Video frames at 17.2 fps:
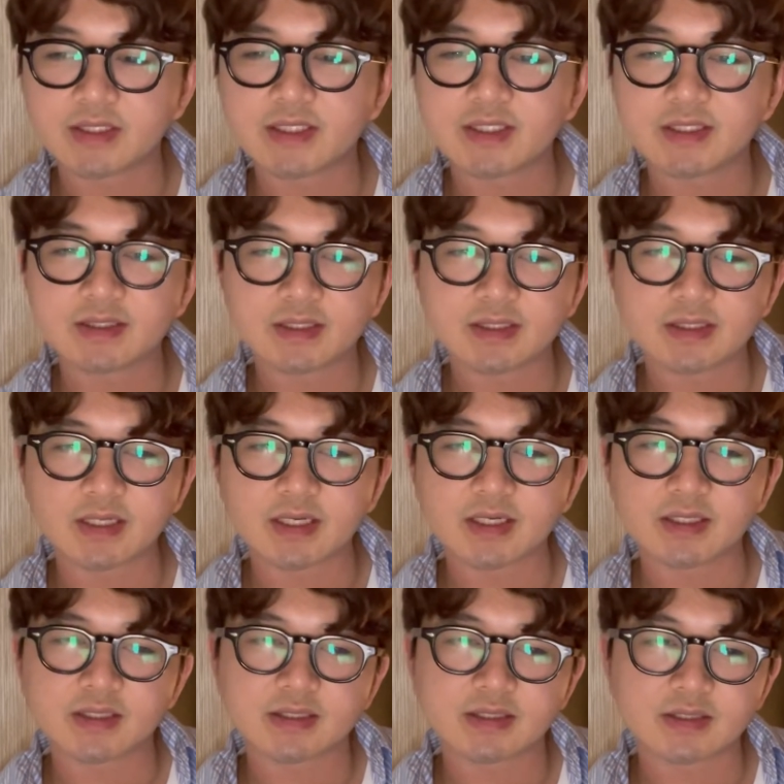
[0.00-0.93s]
sees it
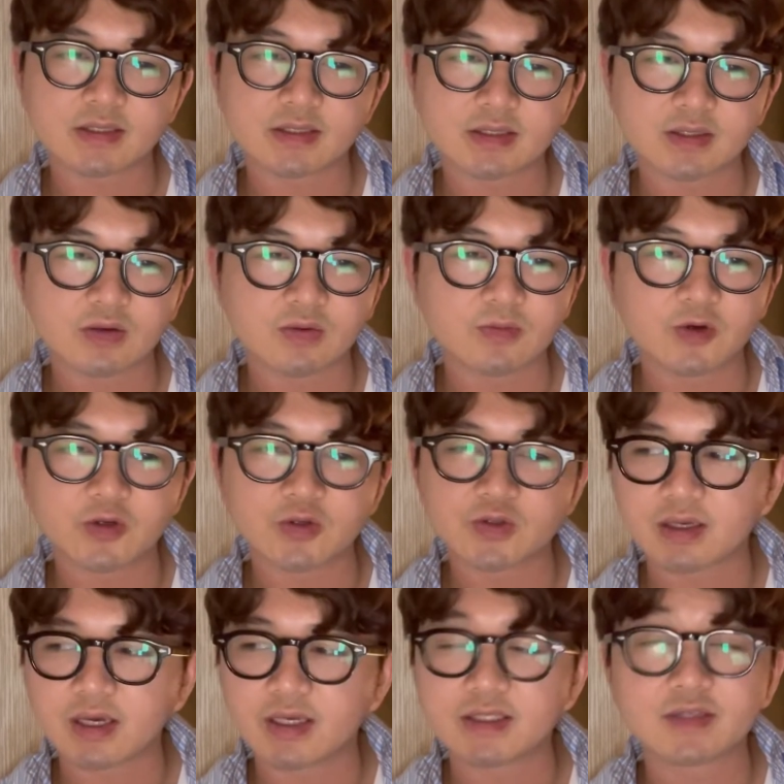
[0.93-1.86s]
as
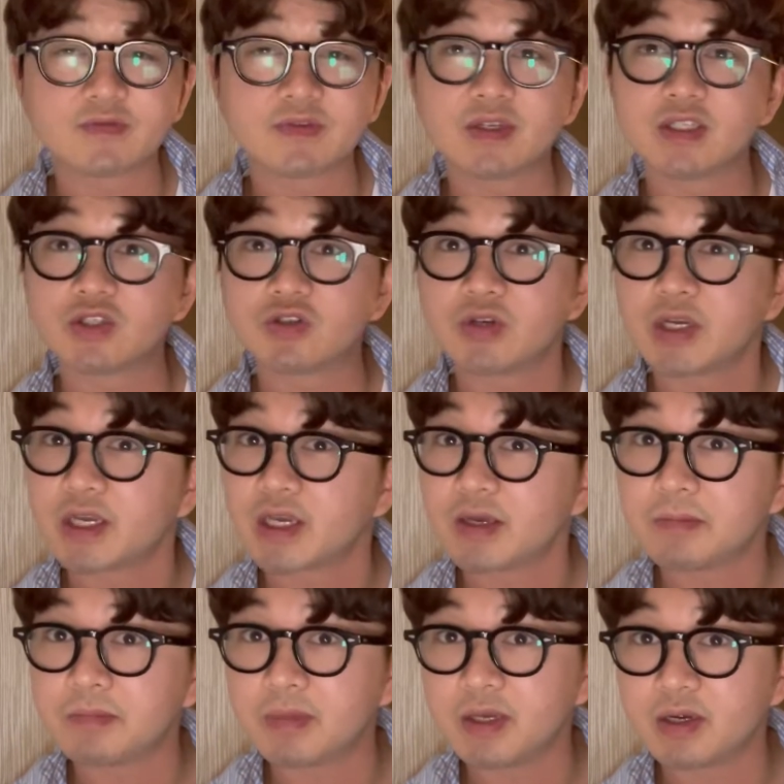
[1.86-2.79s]
almost as if it is
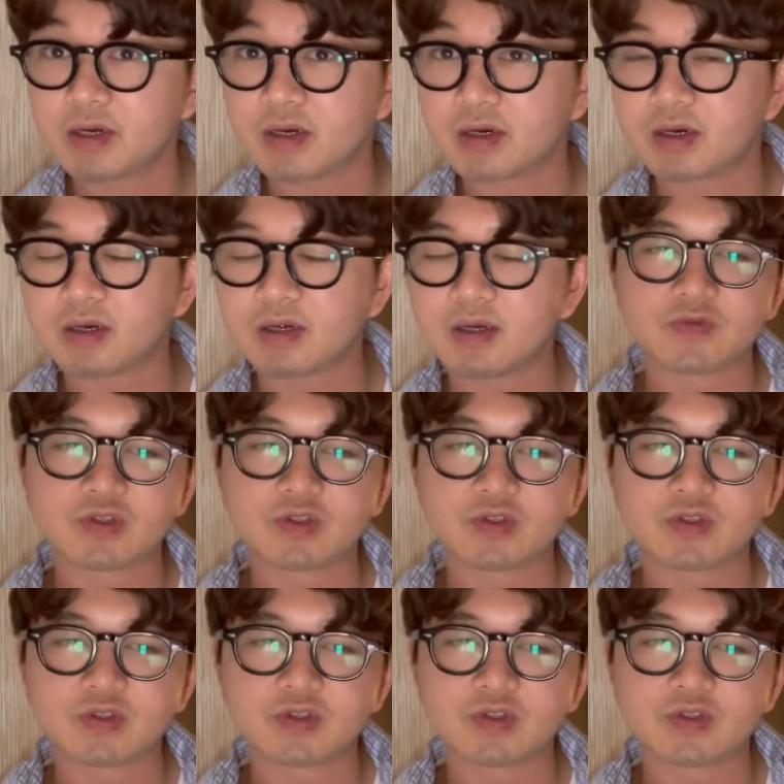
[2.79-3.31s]
drinking beer.